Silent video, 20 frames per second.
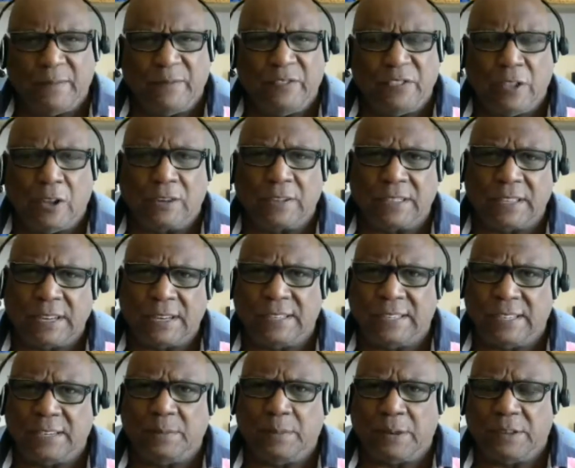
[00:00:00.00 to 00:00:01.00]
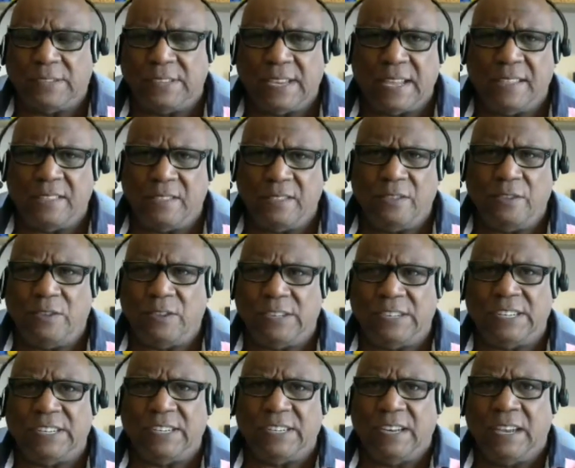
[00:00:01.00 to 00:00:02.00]
vlog that I did about
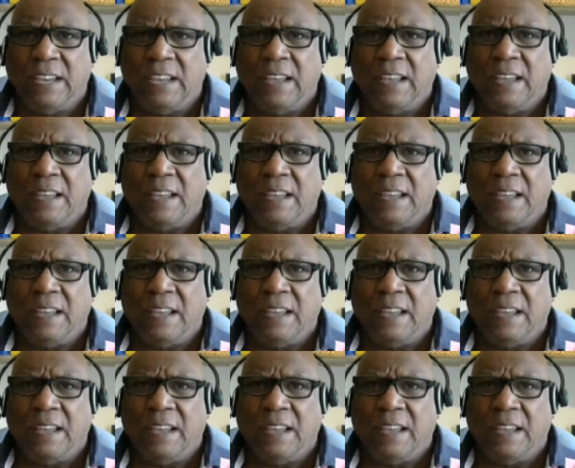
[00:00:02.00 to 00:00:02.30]
1030